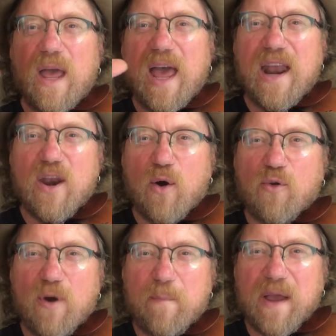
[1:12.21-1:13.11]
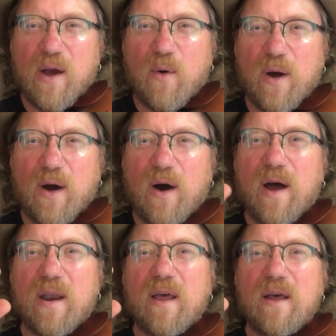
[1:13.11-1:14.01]
and no gripping going
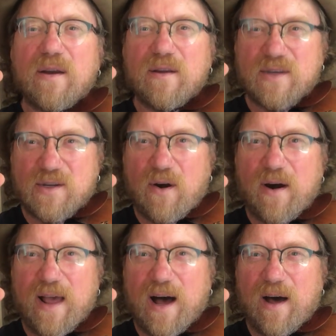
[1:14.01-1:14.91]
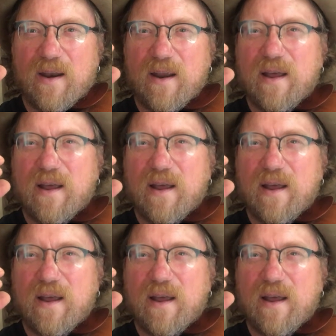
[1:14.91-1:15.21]
on to start out.